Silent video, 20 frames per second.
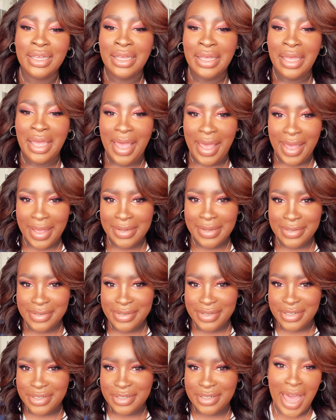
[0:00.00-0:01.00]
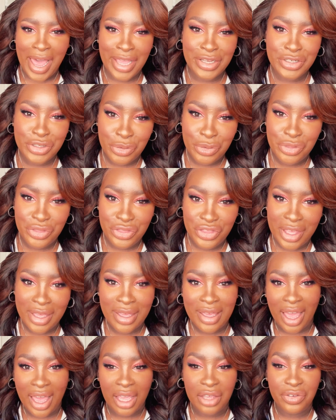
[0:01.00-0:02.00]
and I don't
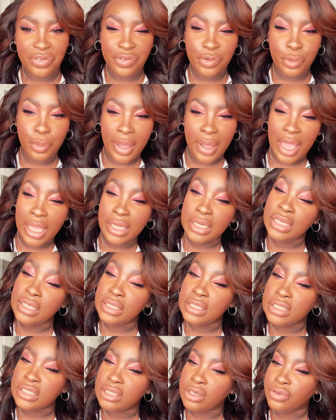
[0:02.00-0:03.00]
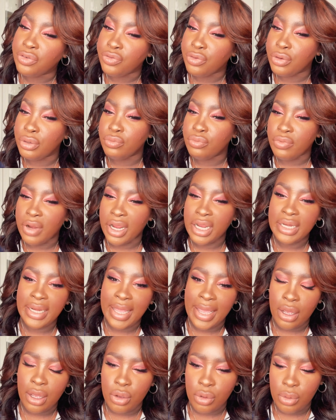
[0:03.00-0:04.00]
think I feel any different right
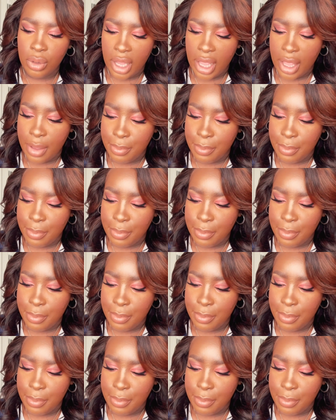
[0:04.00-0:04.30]
now.